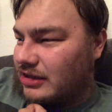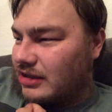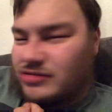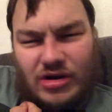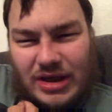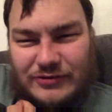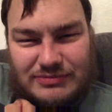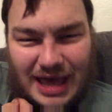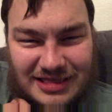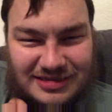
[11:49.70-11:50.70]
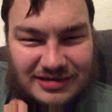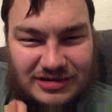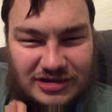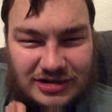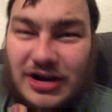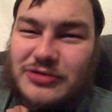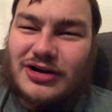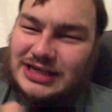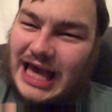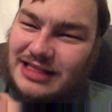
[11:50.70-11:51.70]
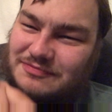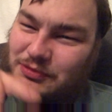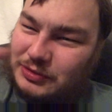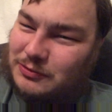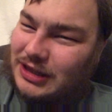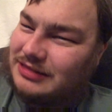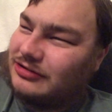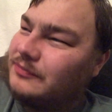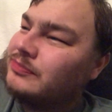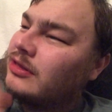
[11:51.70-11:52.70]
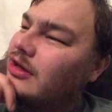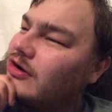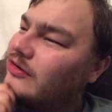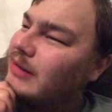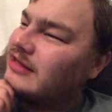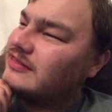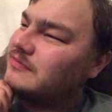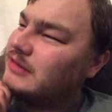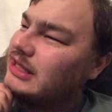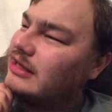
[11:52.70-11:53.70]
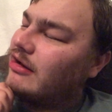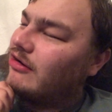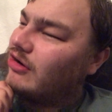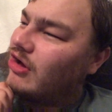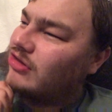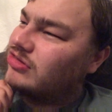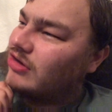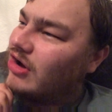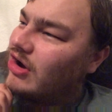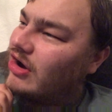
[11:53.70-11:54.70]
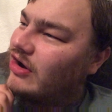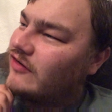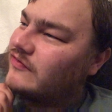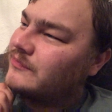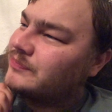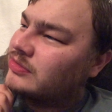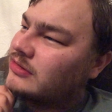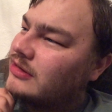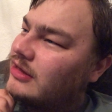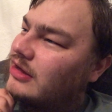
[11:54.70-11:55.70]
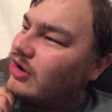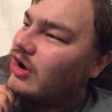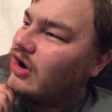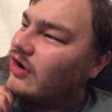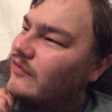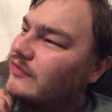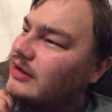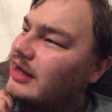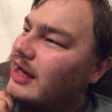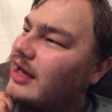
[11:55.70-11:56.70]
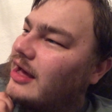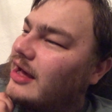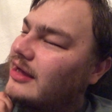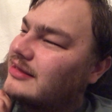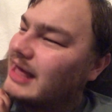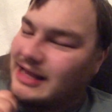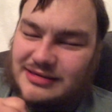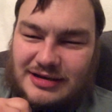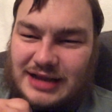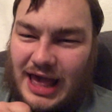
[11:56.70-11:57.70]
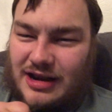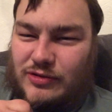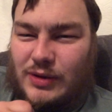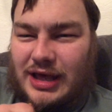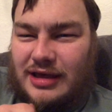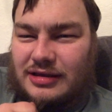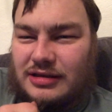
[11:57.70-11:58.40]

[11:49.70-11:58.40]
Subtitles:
sorry, have we met? No, not yet, but we will do. Reminds me a lot of Canton Delaware,